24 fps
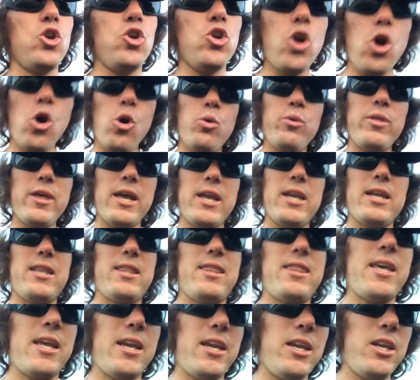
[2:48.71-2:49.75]
know that
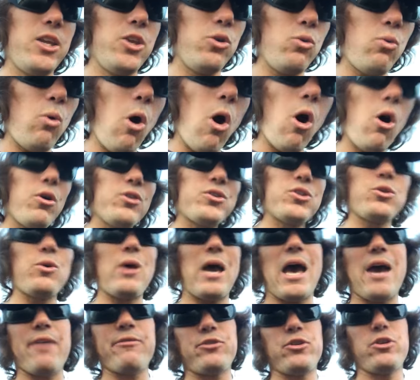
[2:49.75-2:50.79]
that it, you also
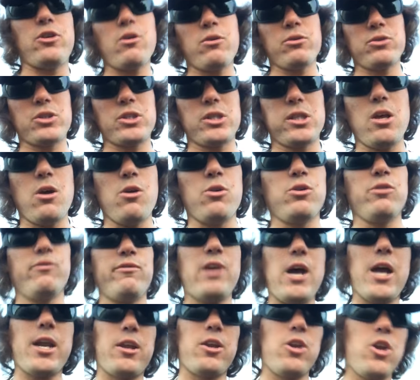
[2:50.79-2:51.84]
have to go slow. You've
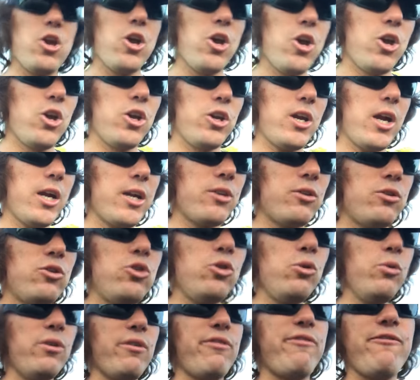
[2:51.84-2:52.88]
got to got to
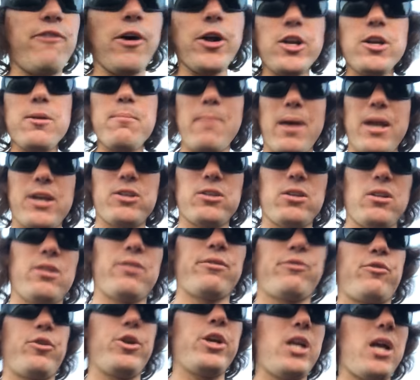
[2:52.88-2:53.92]
do the fundamental
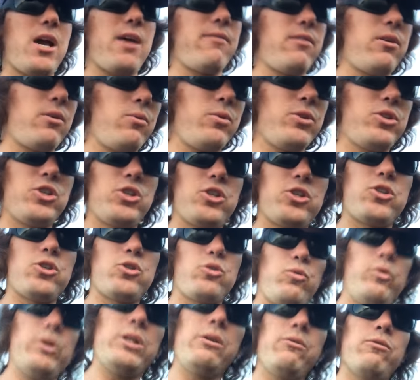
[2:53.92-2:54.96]
of freediving, which is
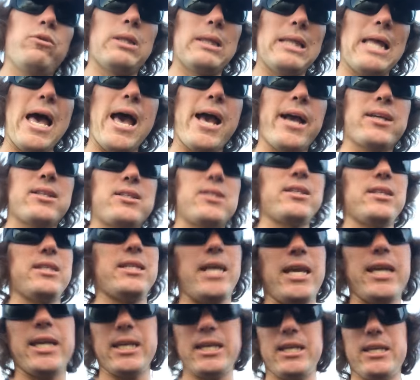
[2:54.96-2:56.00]
to really relax and
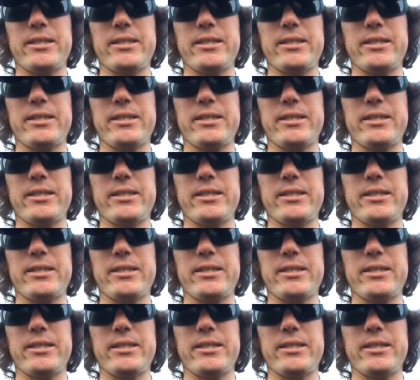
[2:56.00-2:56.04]
take it